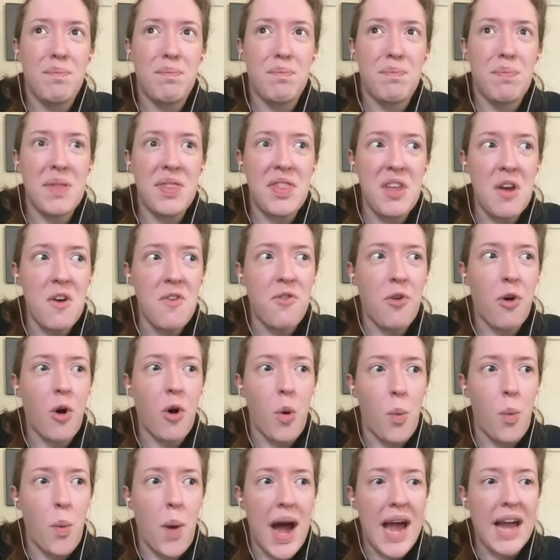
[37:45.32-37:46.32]
But there for a
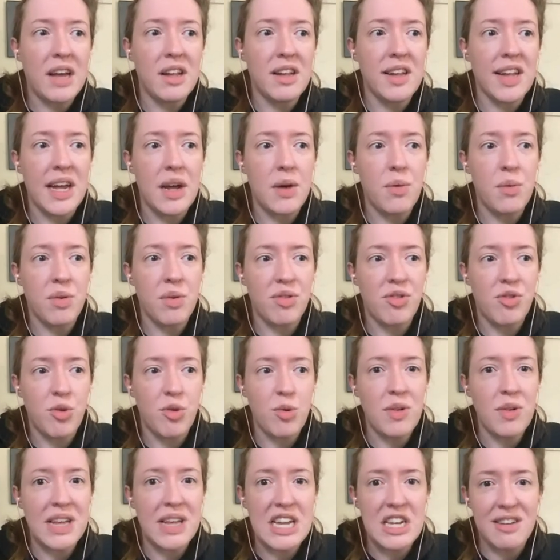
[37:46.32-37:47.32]
while, it was
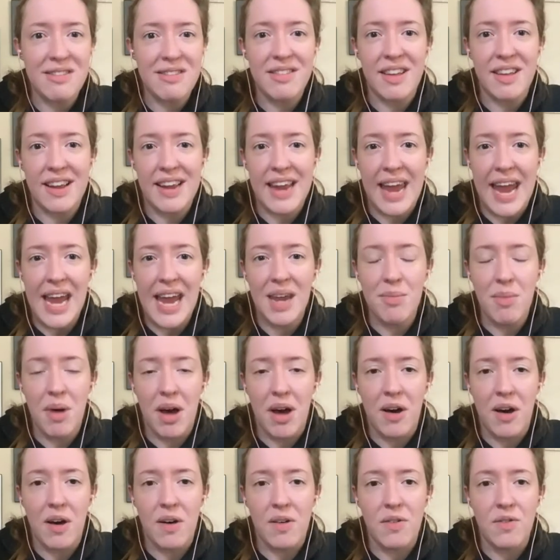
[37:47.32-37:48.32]
truly just a game
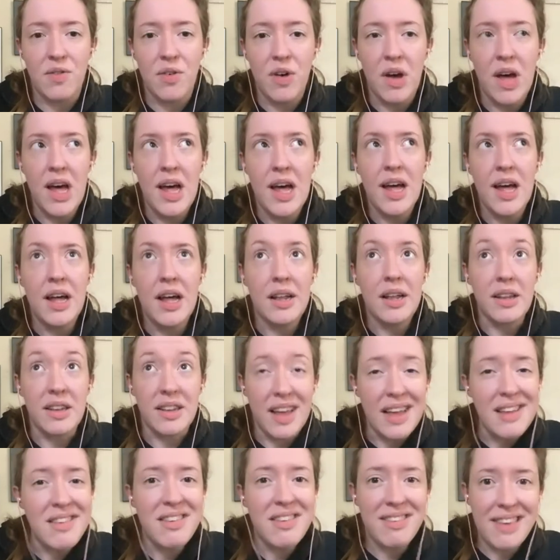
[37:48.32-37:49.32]
of,
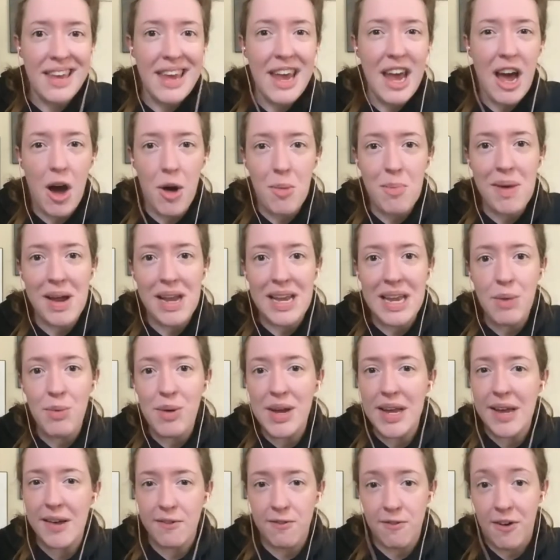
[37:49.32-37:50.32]
let's see how many
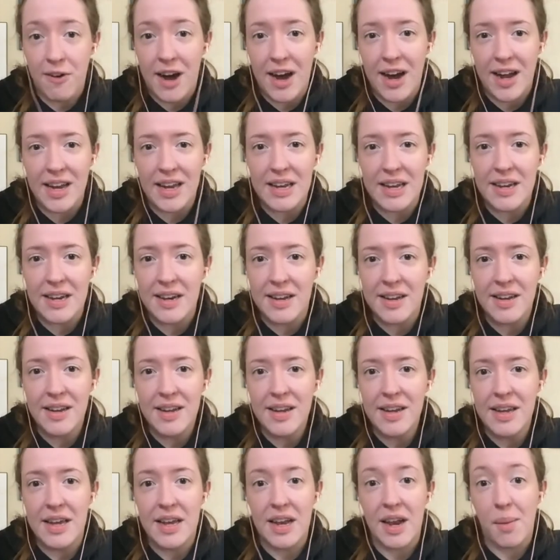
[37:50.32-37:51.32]
we can find
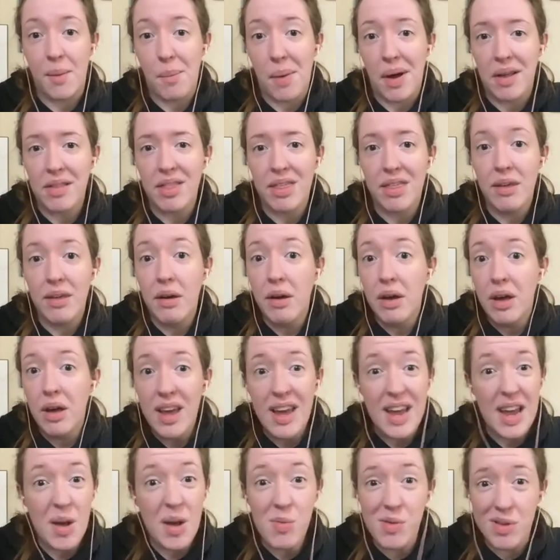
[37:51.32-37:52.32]
in a month.
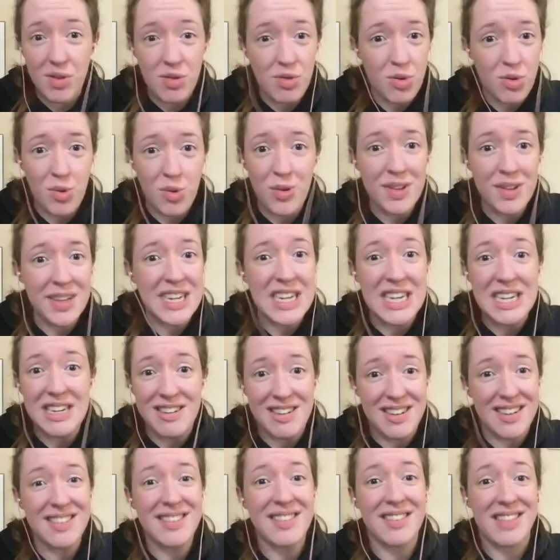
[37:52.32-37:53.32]
It was truly
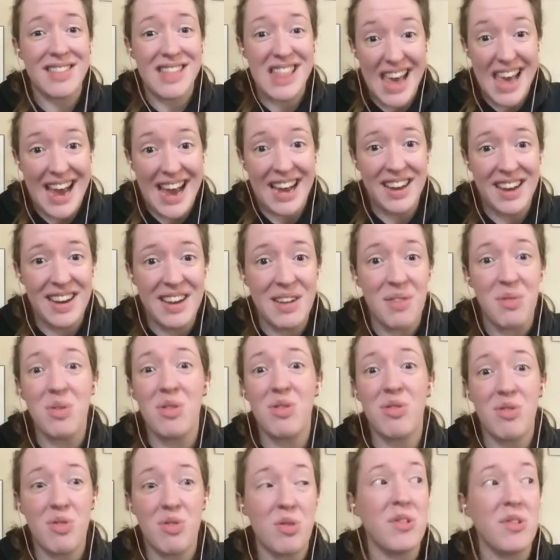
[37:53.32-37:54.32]
just that. It
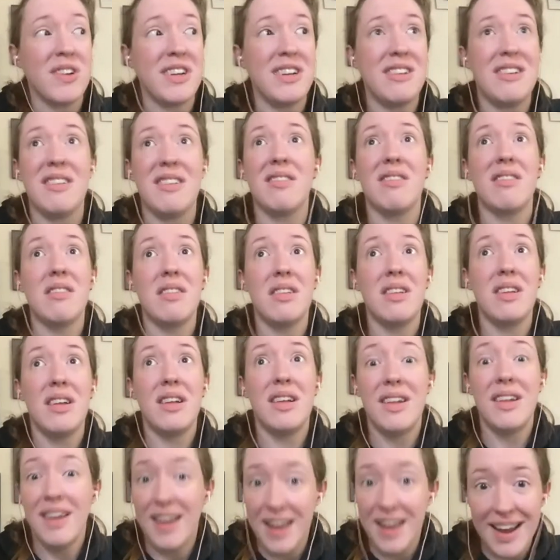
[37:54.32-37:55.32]
was truly just,
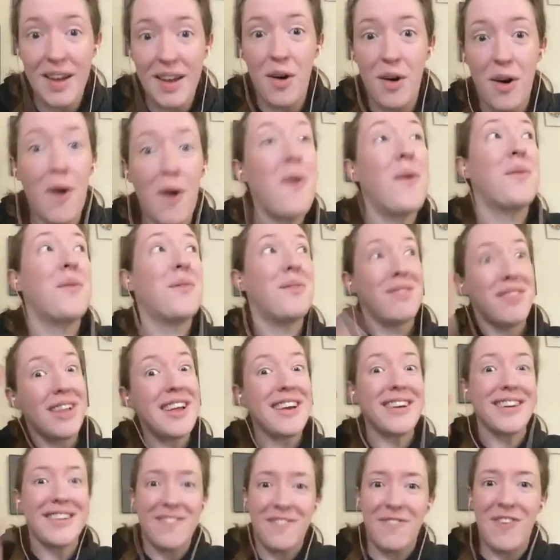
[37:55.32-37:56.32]
oh,
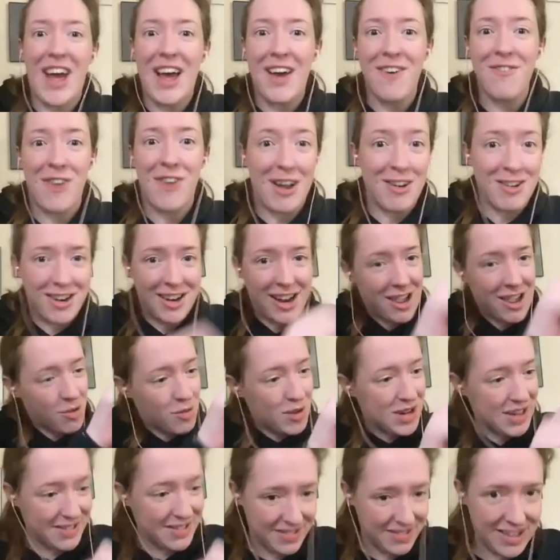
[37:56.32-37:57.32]
look, found another
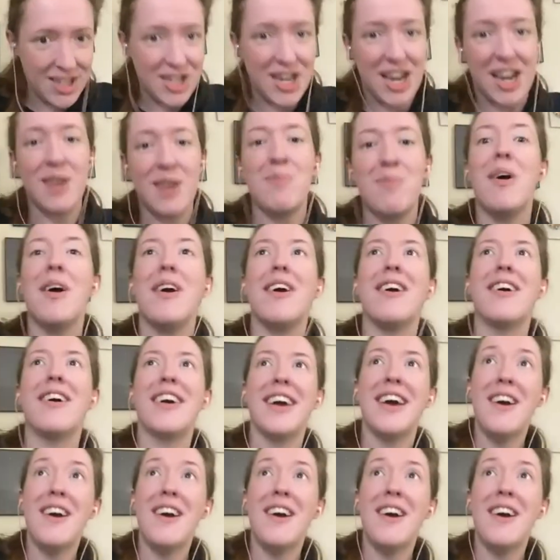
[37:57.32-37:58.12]
one, check mark.